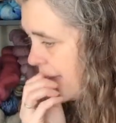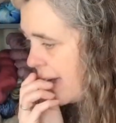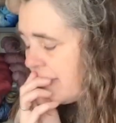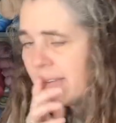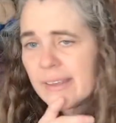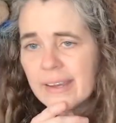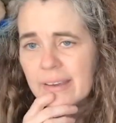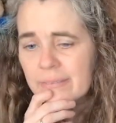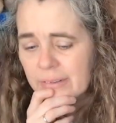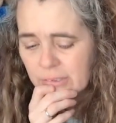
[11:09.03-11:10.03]
I feel like
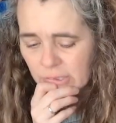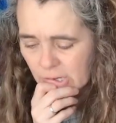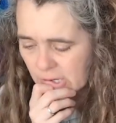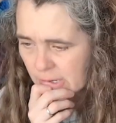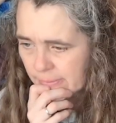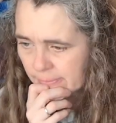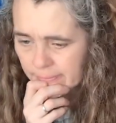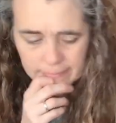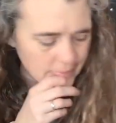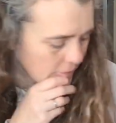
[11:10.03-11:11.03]
I've been,
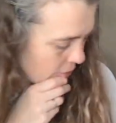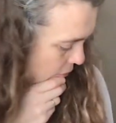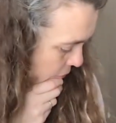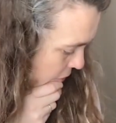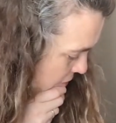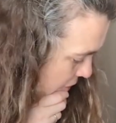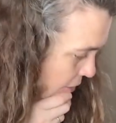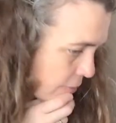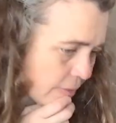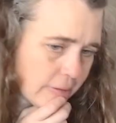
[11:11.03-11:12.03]
where's the
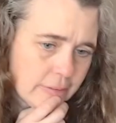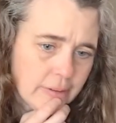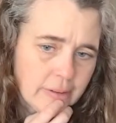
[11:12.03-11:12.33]
other one?